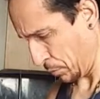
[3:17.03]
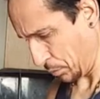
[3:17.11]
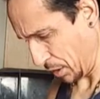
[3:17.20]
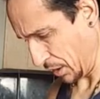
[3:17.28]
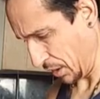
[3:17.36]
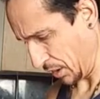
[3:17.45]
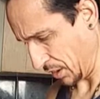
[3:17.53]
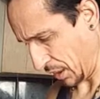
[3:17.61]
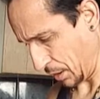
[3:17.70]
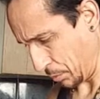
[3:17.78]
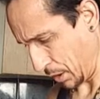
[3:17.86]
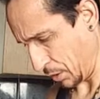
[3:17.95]
but this
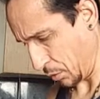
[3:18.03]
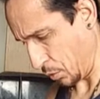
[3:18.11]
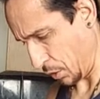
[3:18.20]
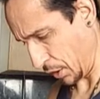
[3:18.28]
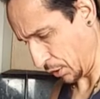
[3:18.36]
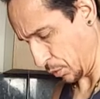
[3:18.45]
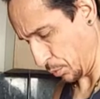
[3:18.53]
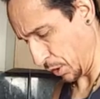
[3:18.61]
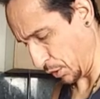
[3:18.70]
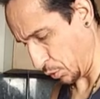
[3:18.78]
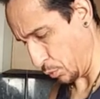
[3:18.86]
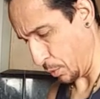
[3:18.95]
time I don't want it to be
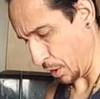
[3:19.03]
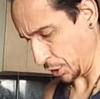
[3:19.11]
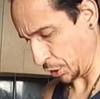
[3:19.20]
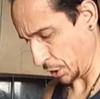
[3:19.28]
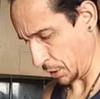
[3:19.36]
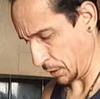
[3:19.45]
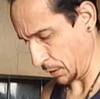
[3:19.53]
too much.